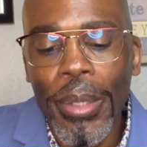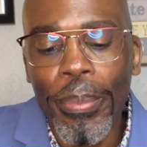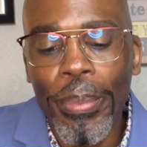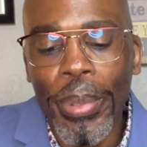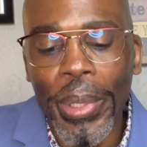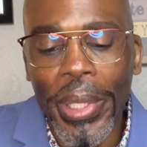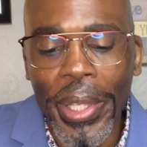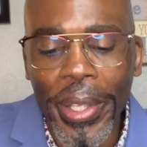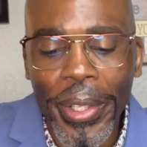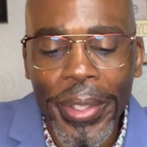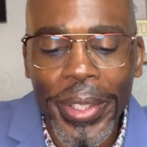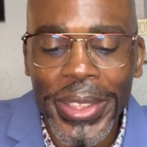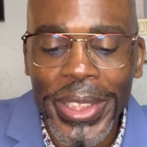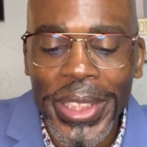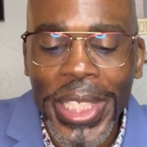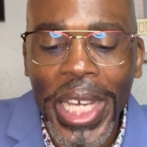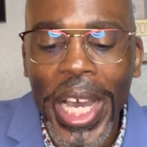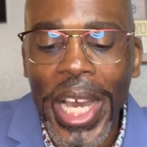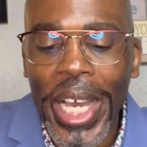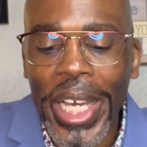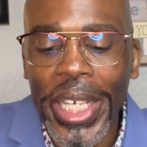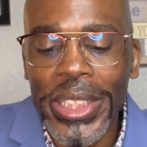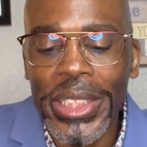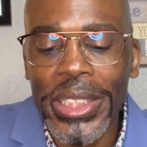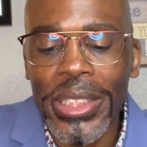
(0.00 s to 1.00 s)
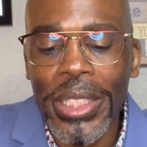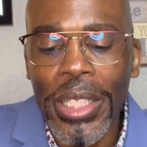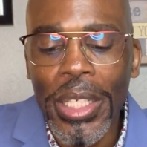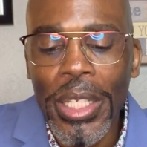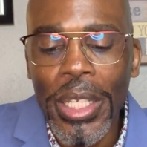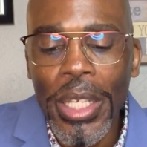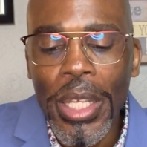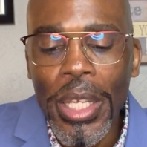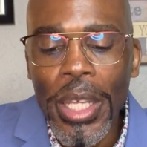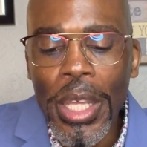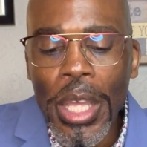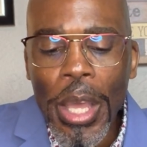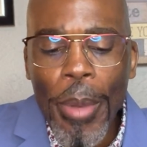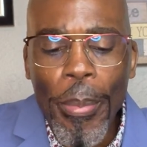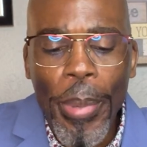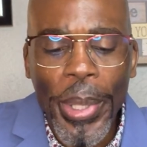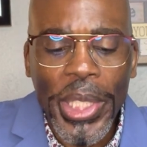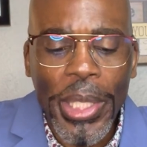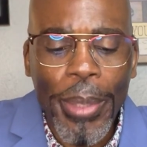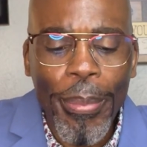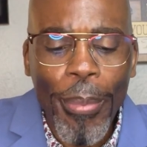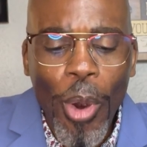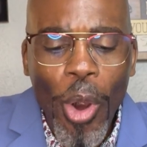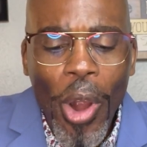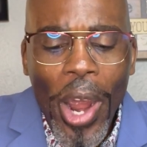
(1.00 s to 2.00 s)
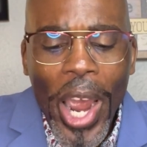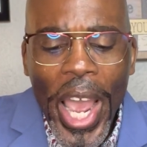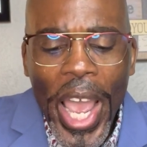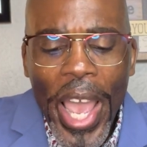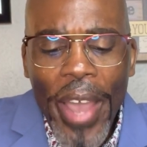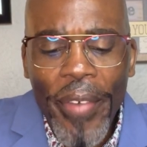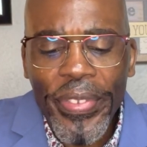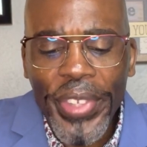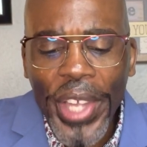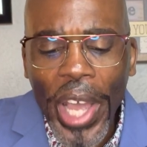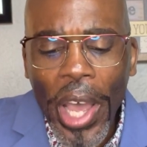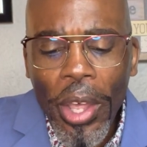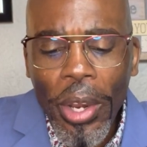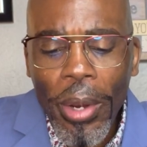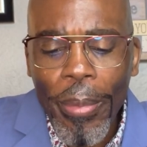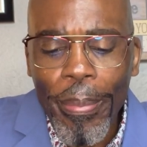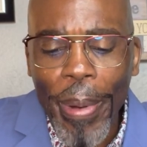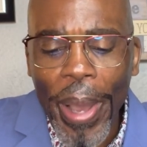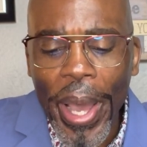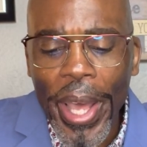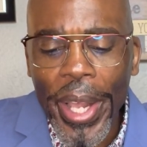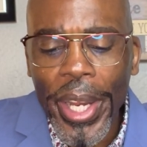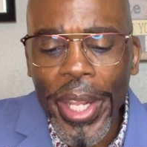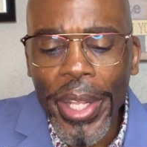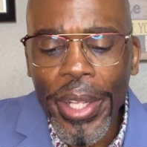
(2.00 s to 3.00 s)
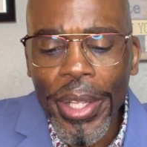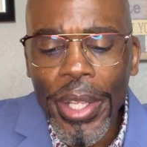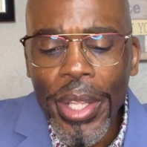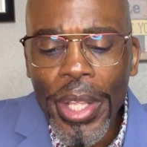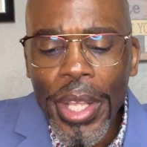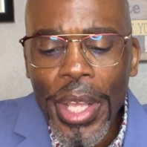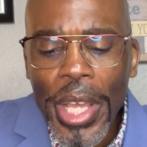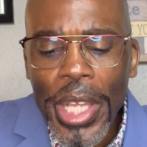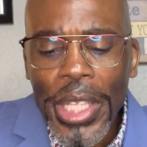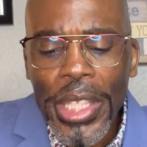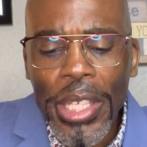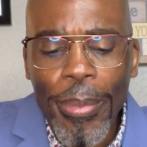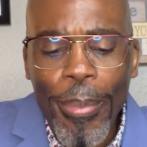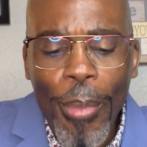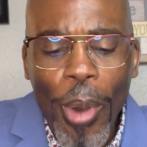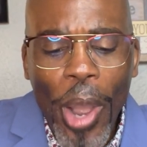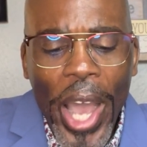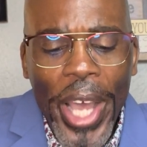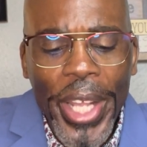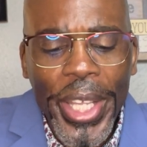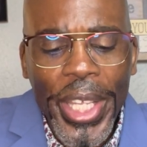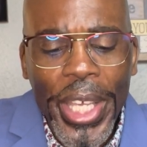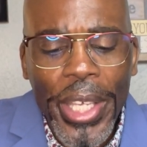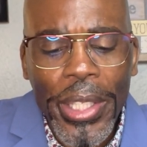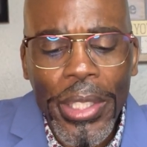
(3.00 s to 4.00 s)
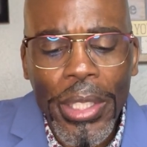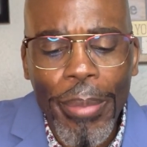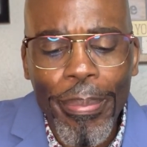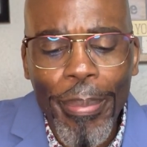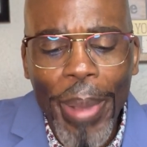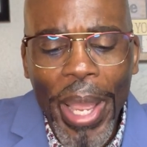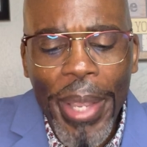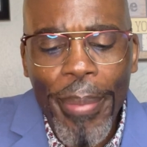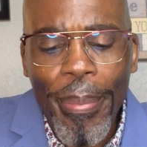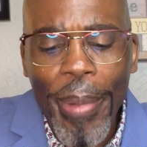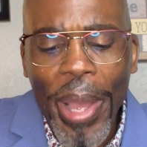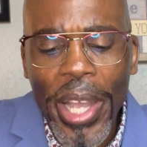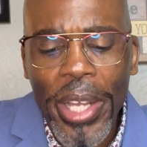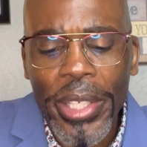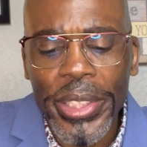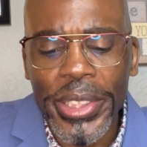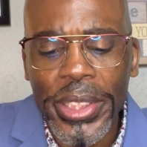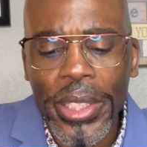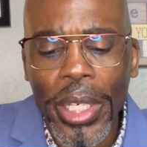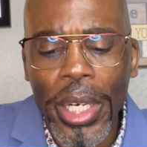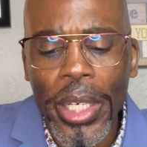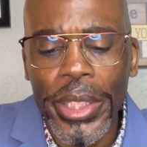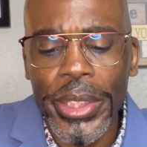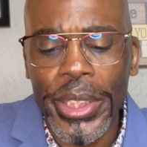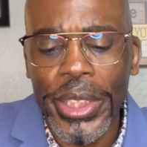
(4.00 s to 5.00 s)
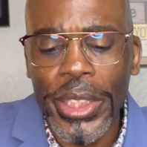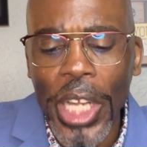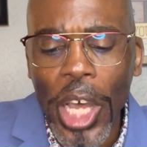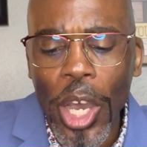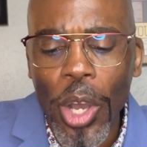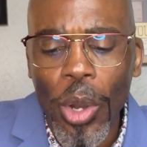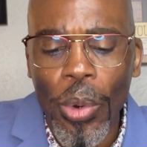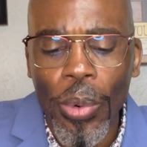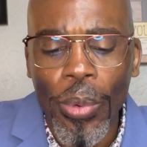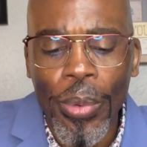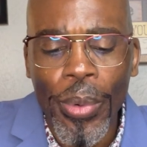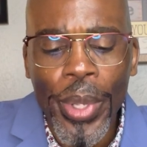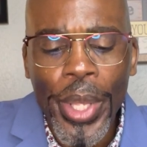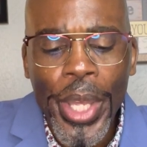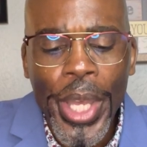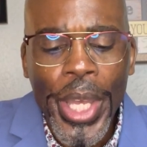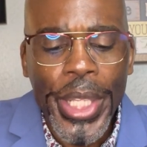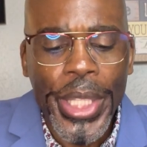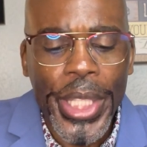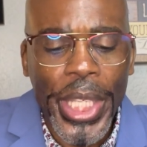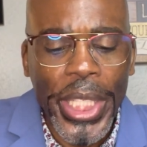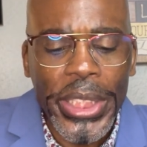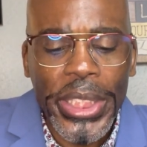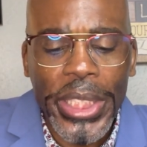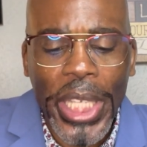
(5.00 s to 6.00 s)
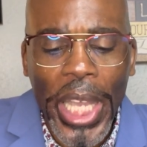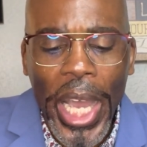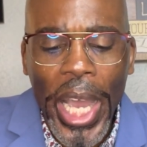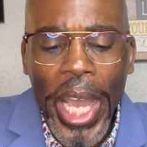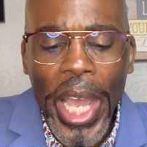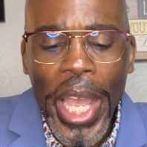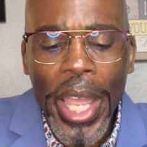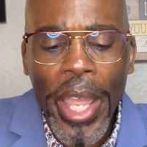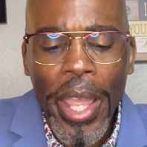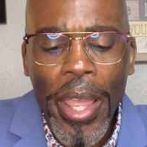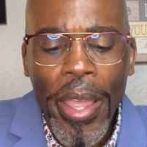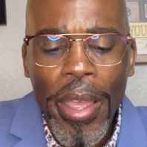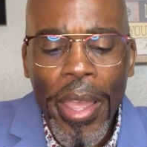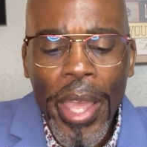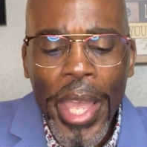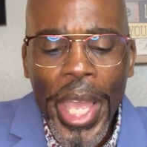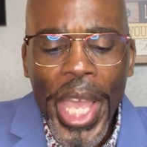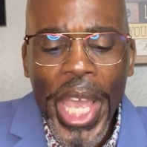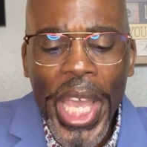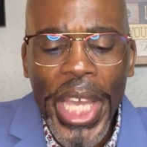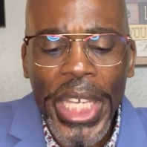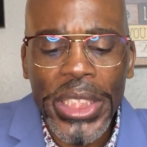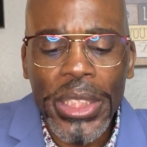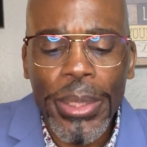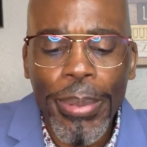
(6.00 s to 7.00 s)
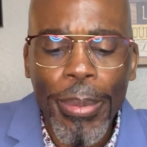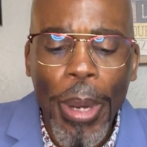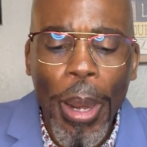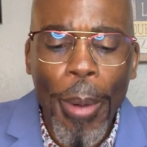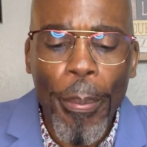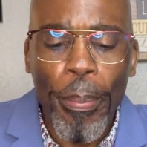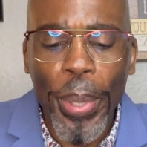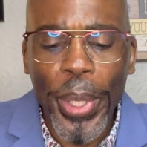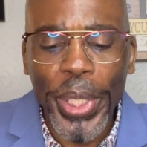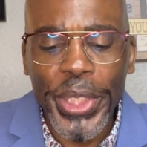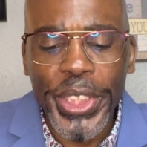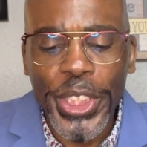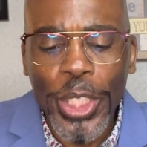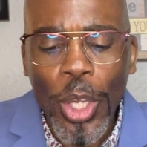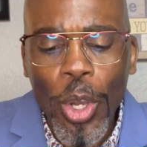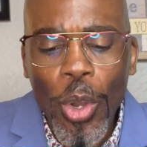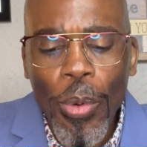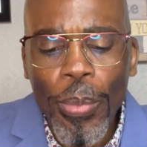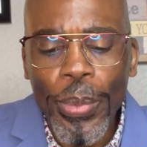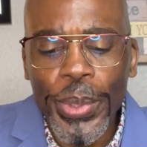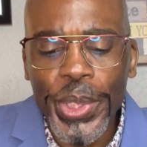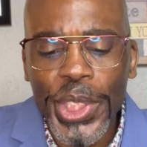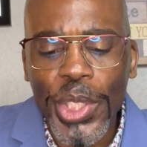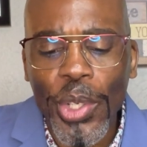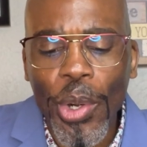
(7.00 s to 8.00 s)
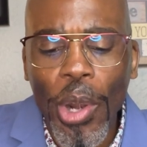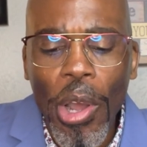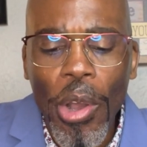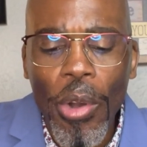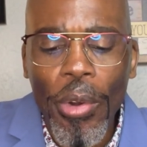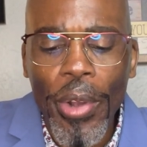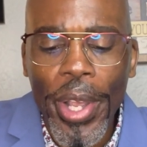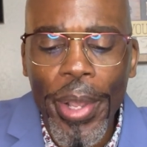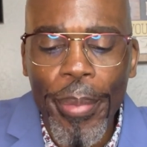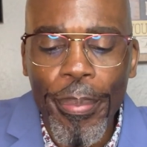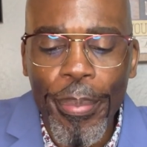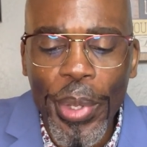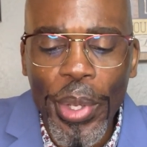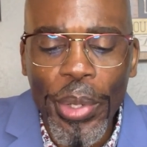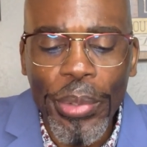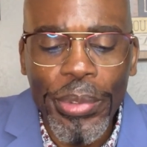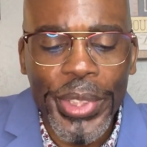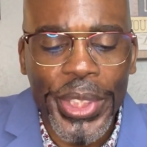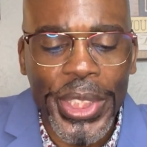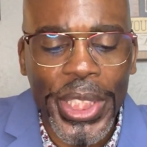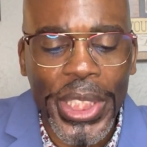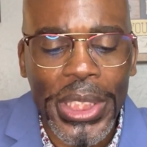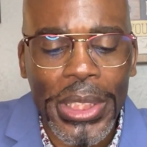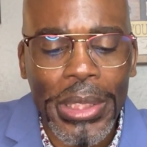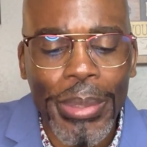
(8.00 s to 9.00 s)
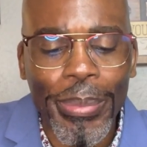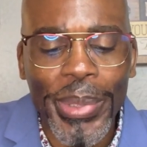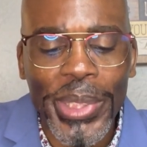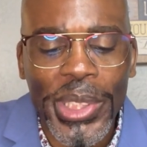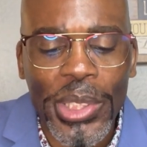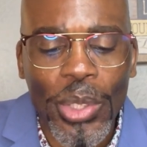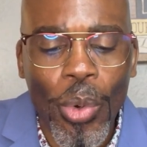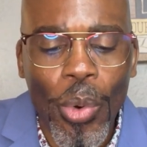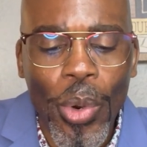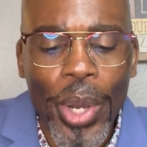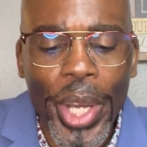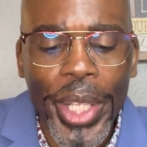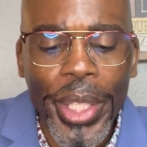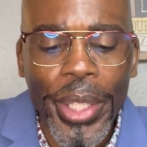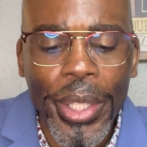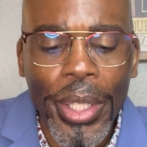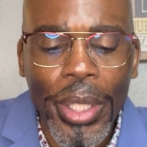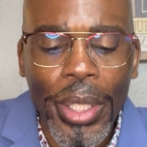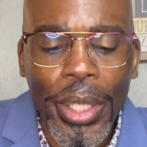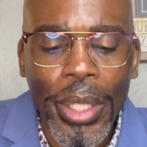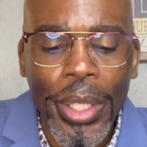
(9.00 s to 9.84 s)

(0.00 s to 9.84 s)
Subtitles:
But the more I have thought about it, the more I need to make my concerns known. This guy has presumed strong immune system is going